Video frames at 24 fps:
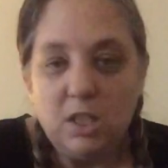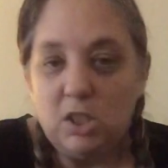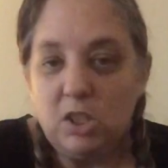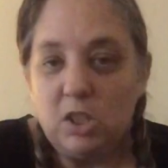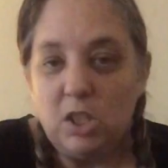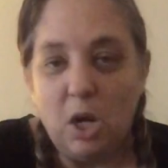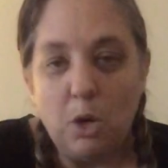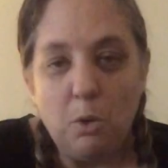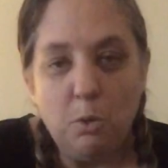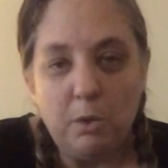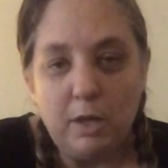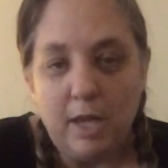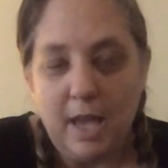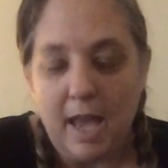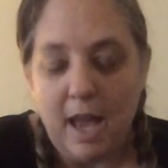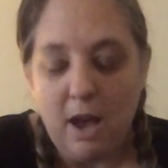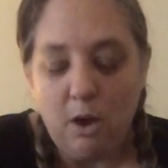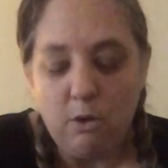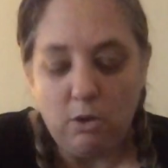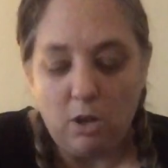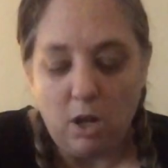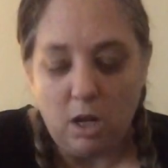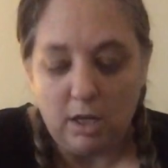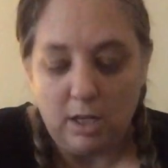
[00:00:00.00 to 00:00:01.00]
"Don't
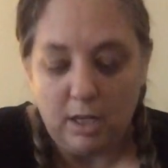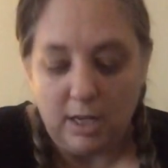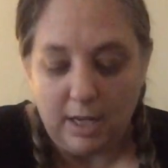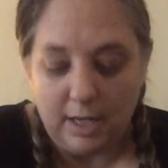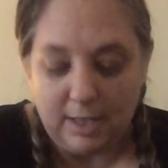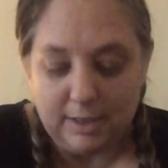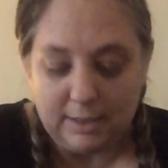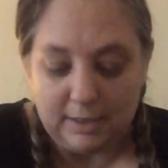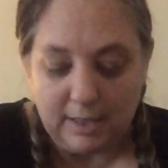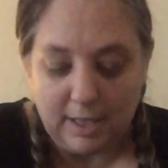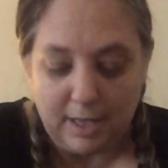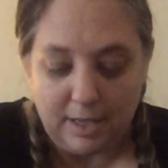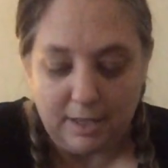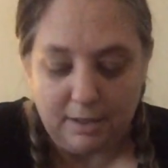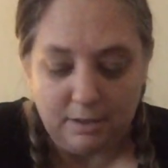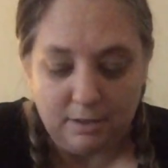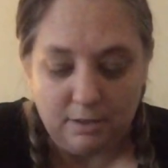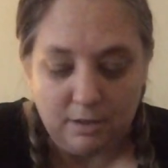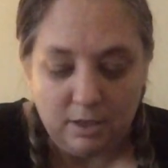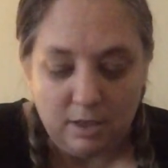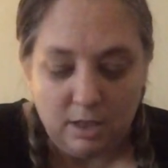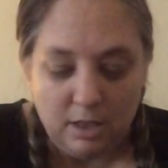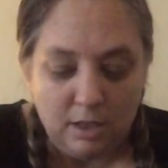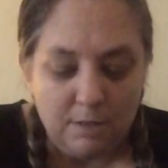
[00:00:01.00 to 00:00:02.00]
count on it," I said.
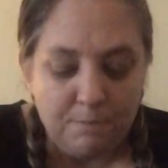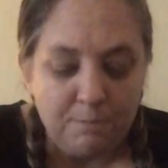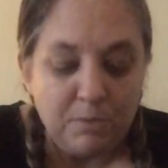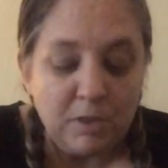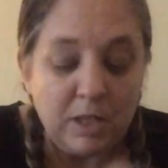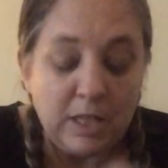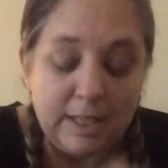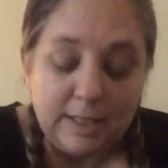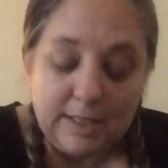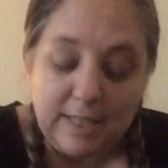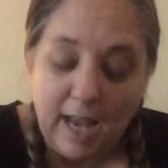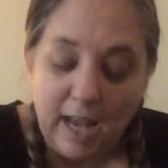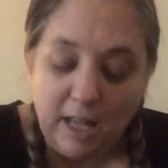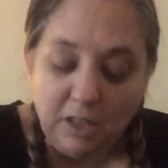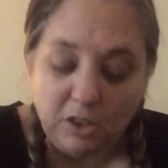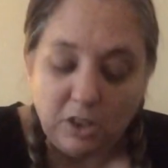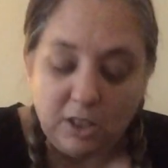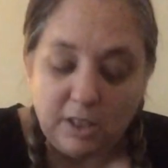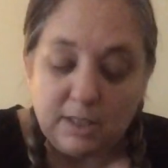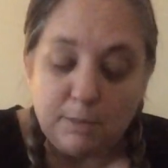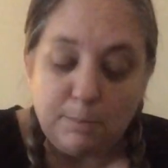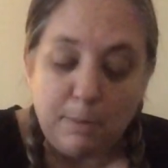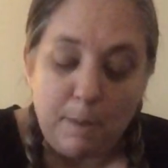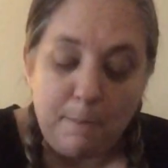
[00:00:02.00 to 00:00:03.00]

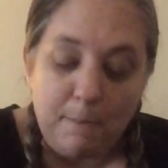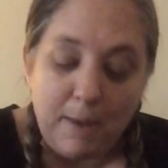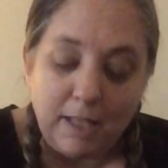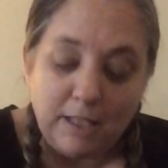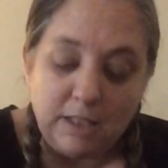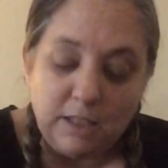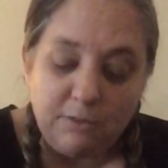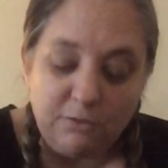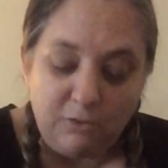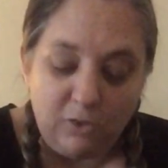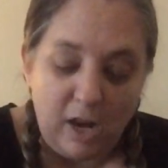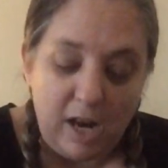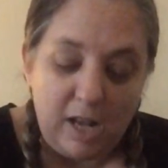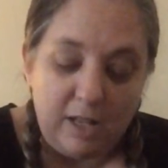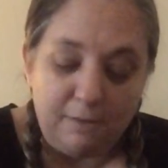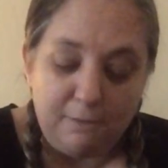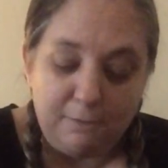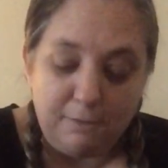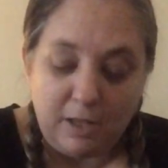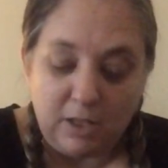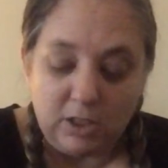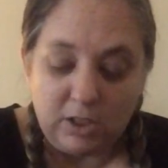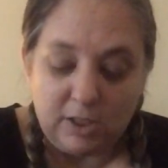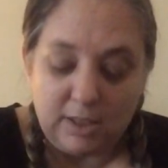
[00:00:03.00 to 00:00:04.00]
"Daniel is my best friend,"
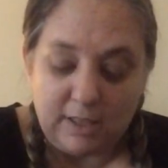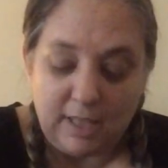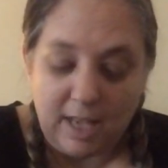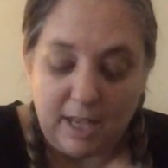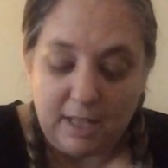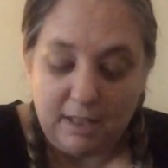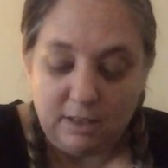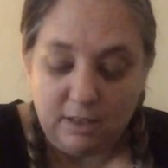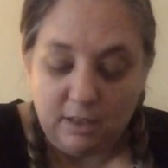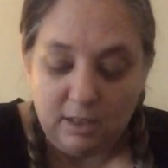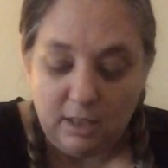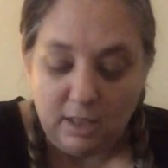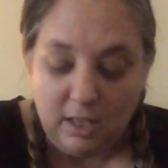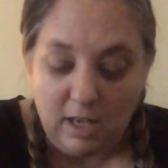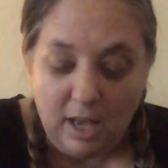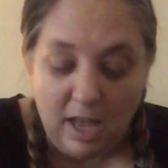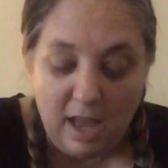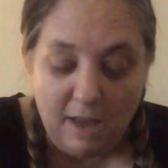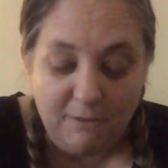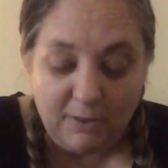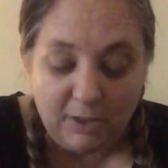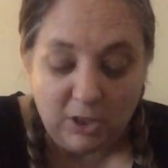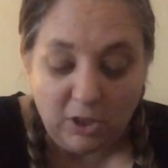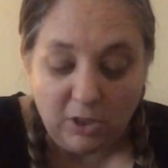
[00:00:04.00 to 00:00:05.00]
Fudge said.
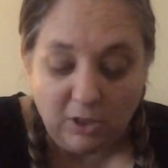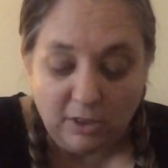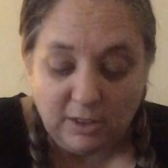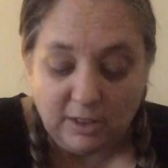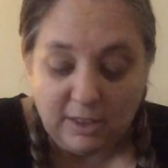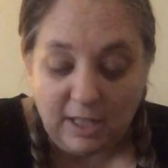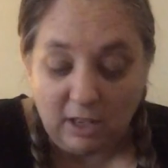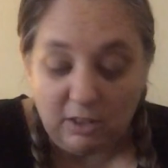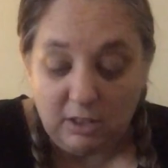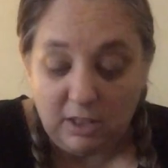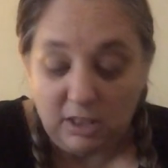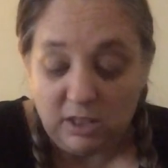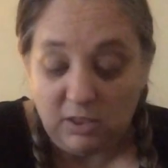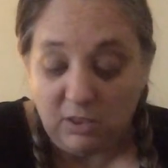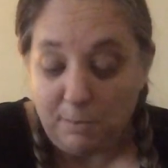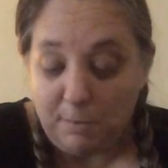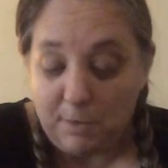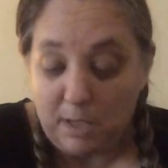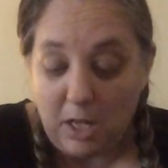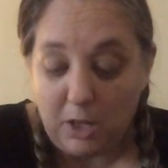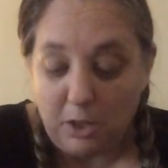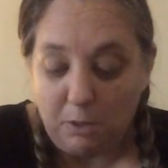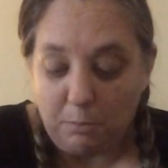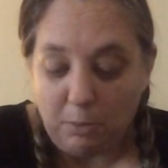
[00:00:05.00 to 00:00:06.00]
"If it turns out he's from
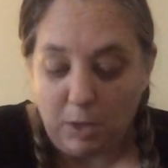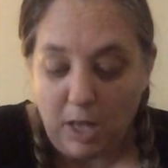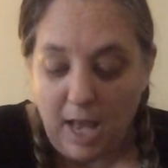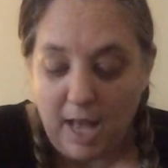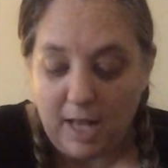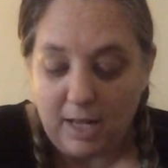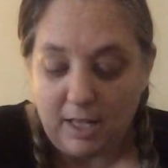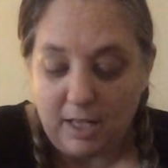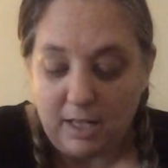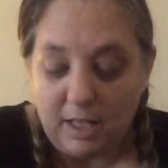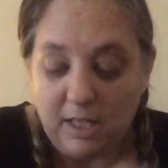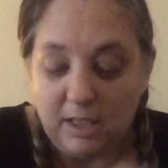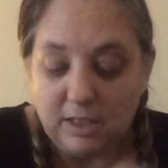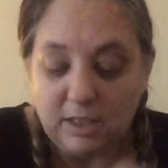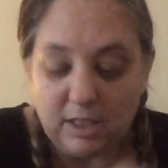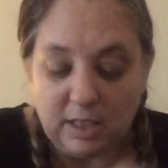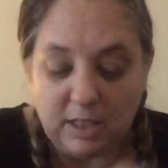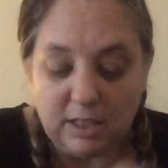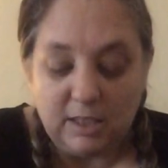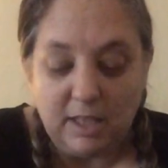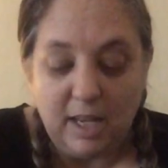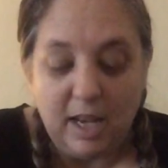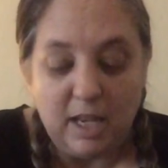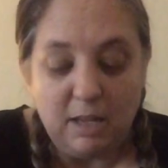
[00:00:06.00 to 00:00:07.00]
another planet, he's
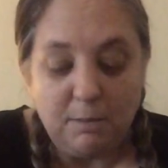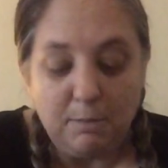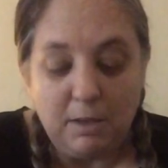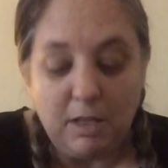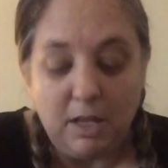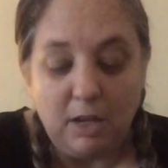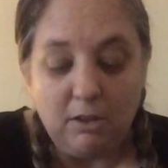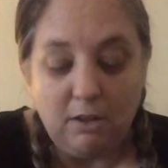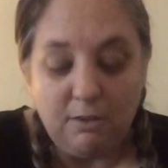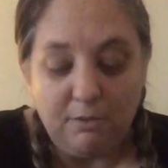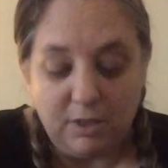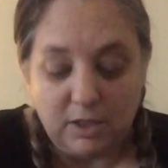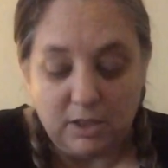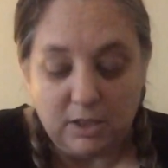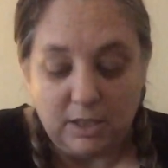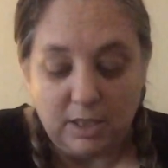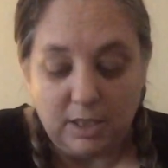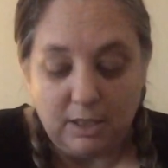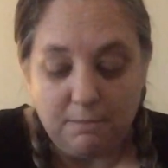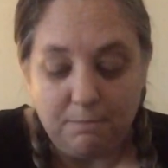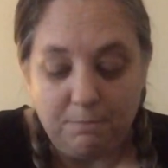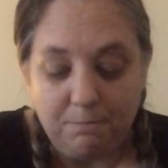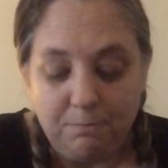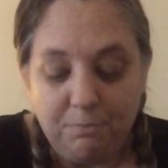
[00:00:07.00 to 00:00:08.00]
going to take me there to
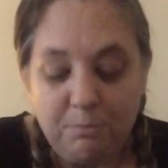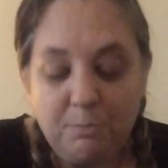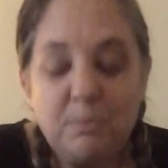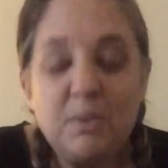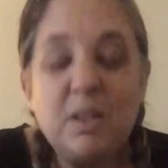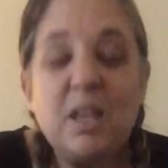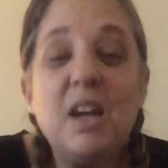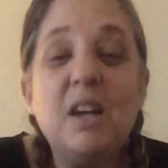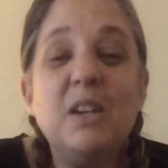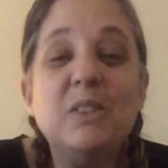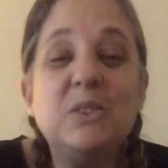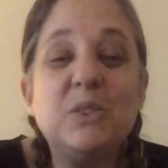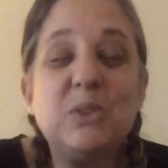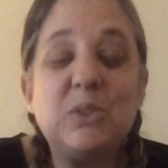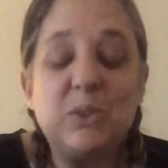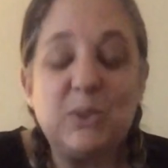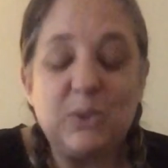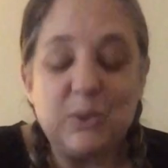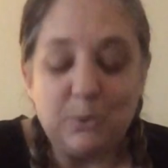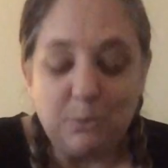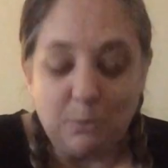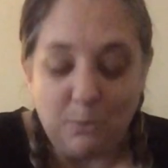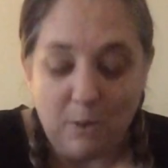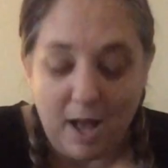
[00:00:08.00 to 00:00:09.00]
visit."
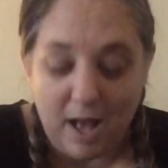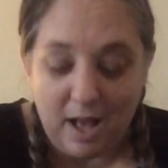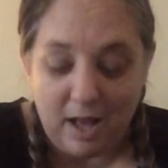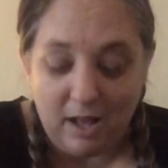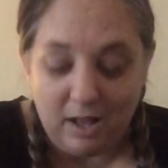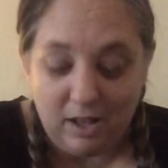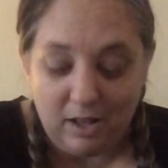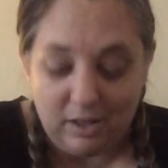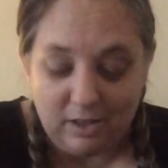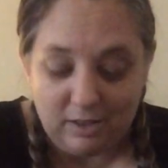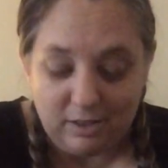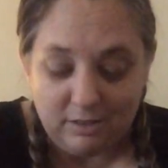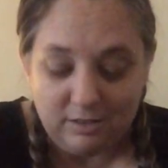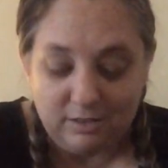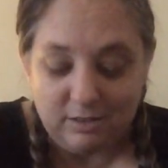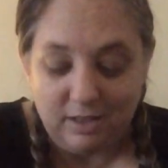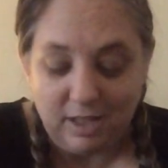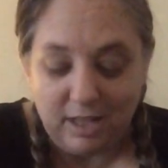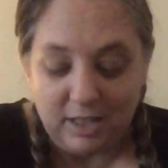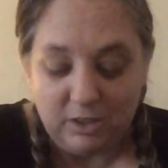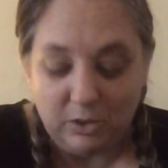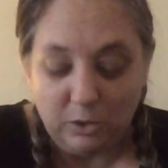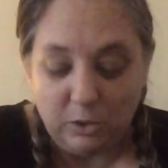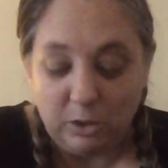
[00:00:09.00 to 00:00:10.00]
"Swell,"
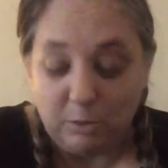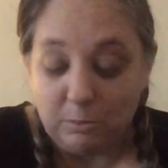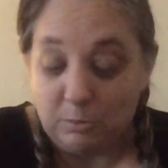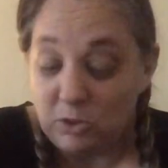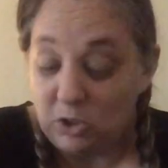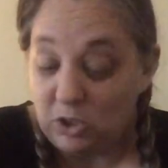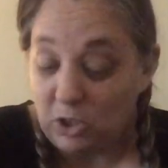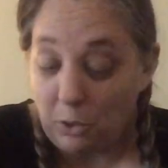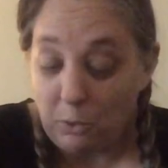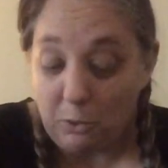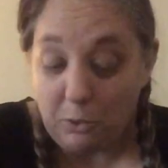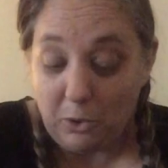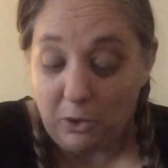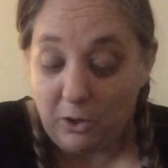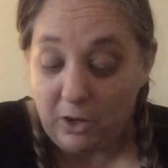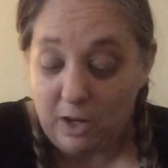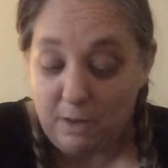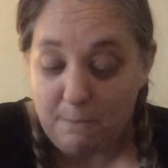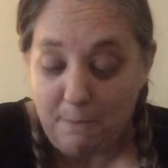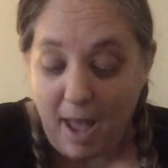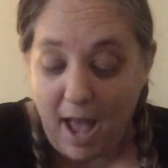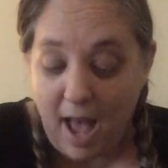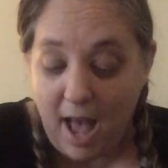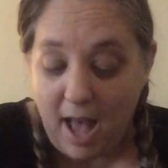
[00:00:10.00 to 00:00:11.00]
I told him. "Don't
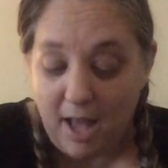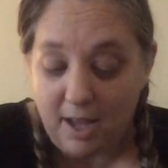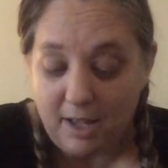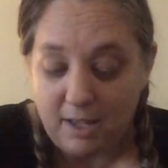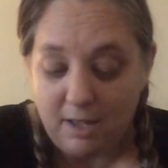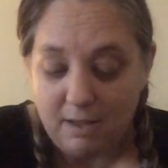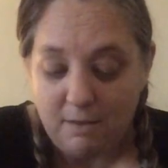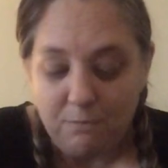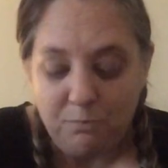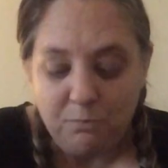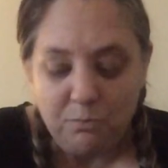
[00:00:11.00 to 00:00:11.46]
hurry back.